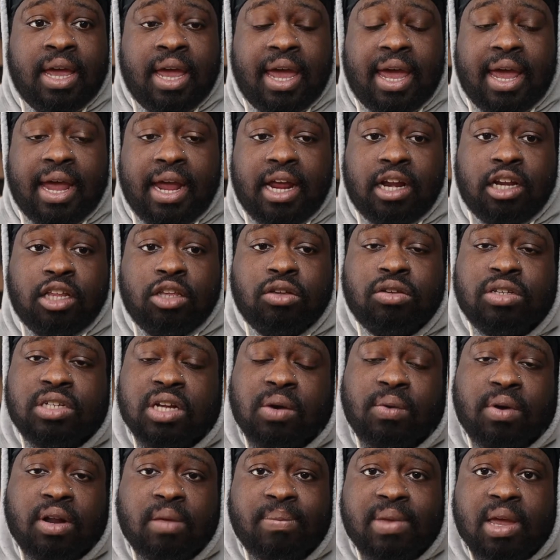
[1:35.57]
and you
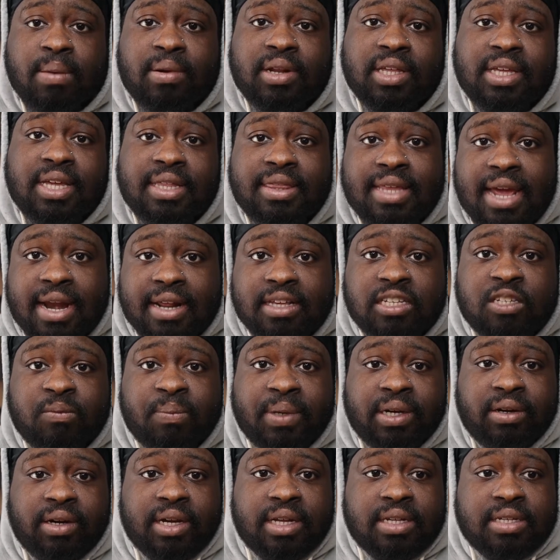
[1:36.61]
still want to be able to get that
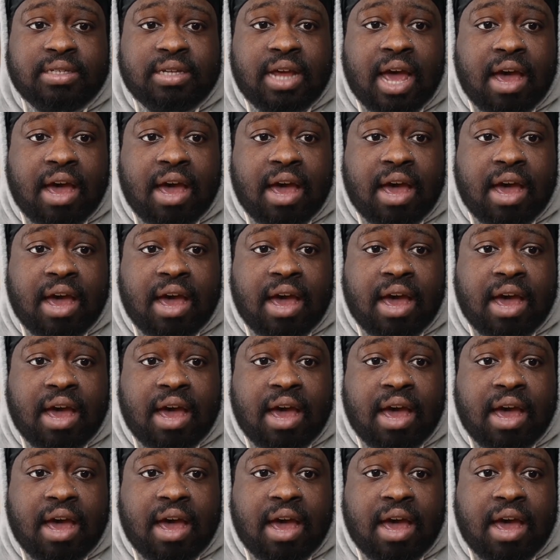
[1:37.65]
experience.